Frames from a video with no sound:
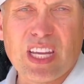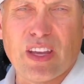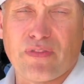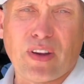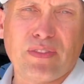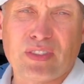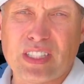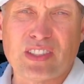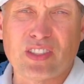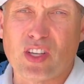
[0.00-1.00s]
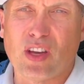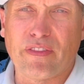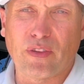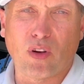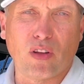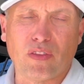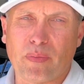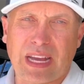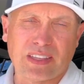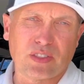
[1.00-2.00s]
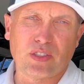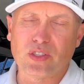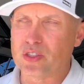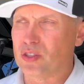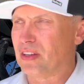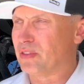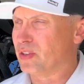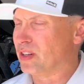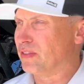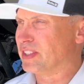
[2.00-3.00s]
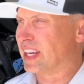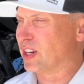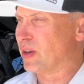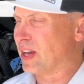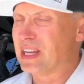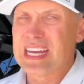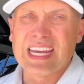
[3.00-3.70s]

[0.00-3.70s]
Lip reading: if 5 seats is enough for all the passengers you'll ever take around,